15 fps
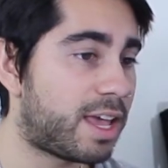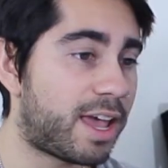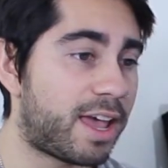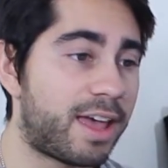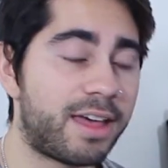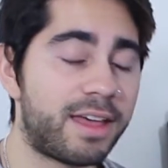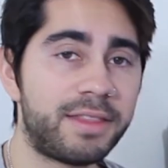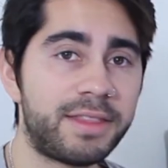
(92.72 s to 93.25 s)

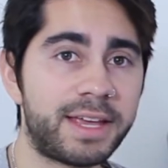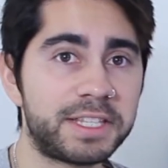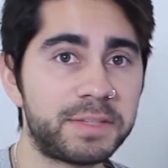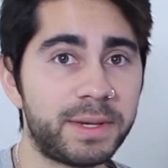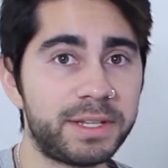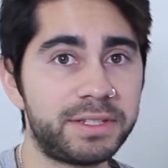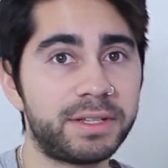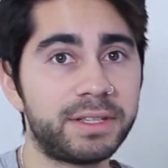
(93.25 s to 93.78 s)
and that's
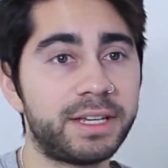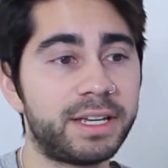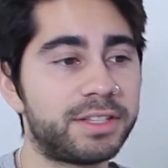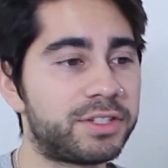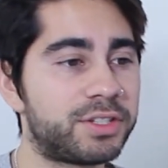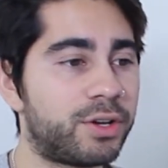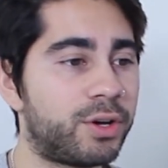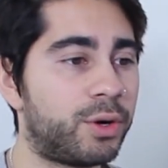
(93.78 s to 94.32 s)
basically
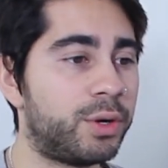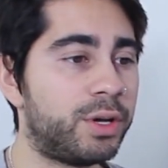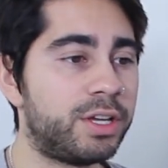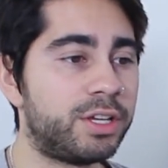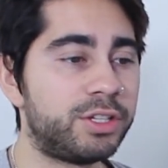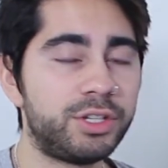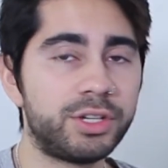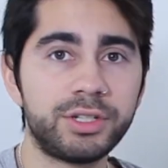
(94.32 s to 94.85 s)
it. So
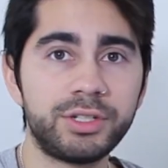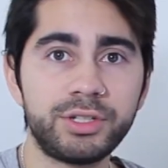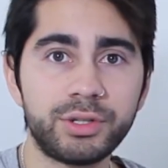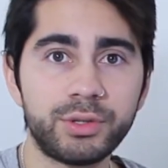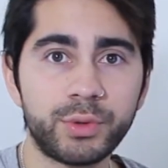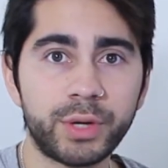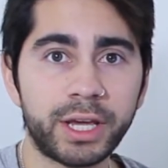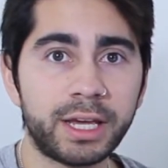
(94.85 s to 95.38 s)
you can
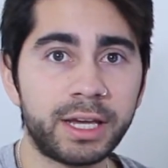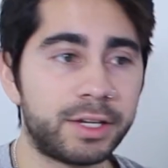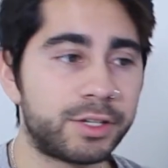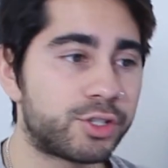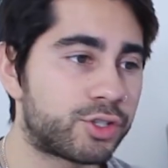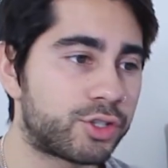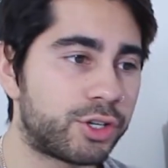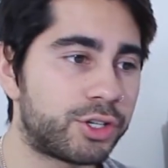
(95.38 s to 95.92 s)
do a
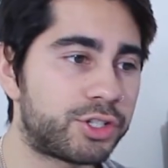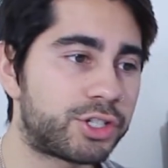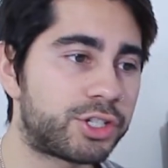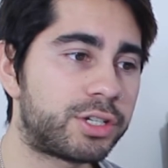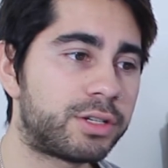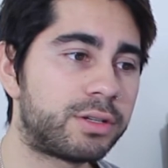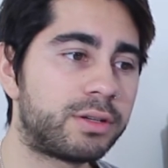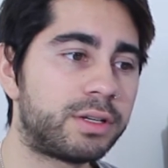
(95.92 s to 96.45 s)

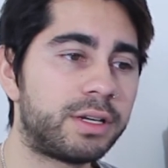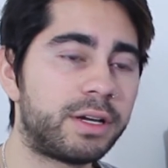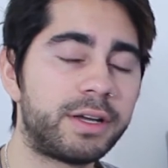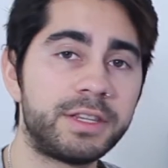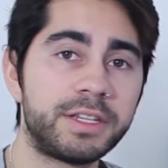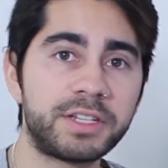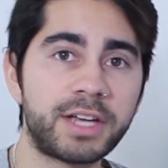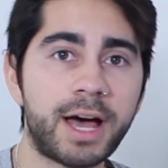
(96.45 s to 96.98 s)
search
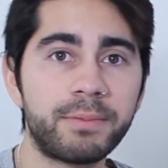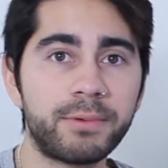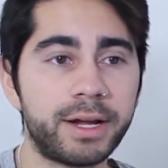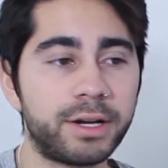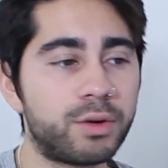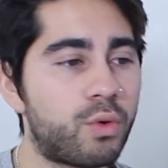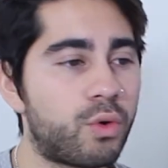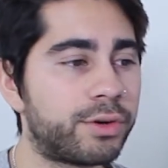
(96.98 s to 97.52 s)
in the top
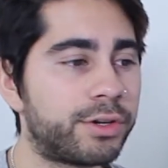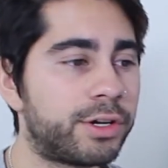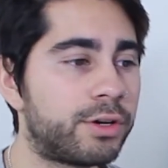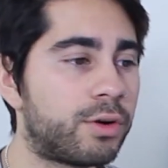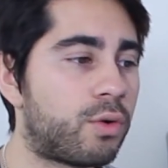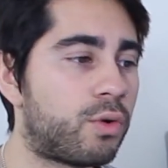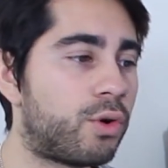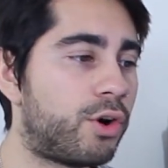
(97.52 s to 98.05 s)
right
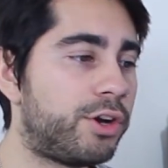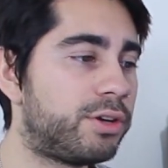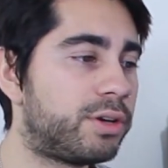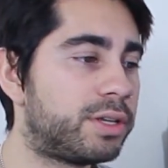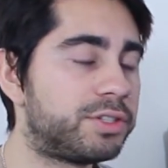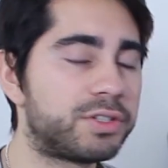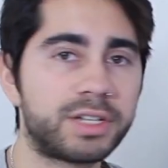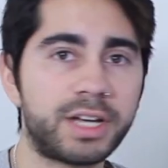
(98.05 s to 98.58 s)
corner, or you
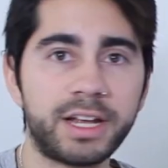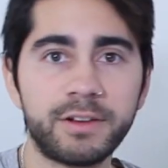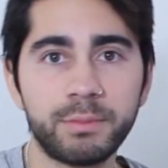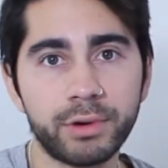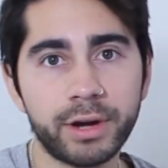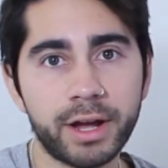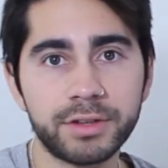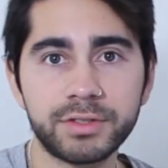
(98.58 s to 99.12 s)
can just kind of
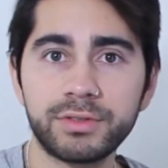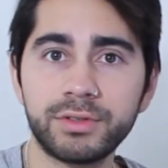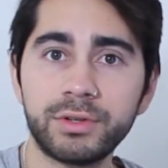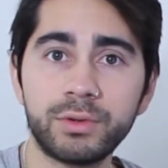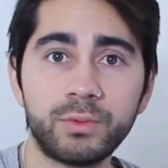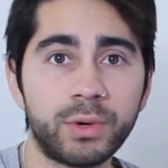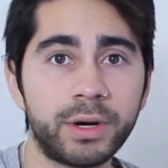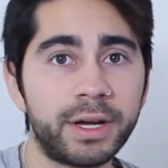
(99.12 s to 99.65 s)
browse
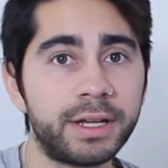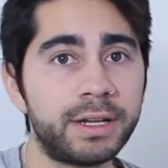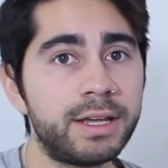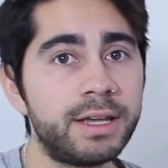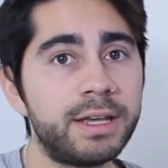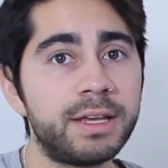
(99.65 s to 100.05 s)
through what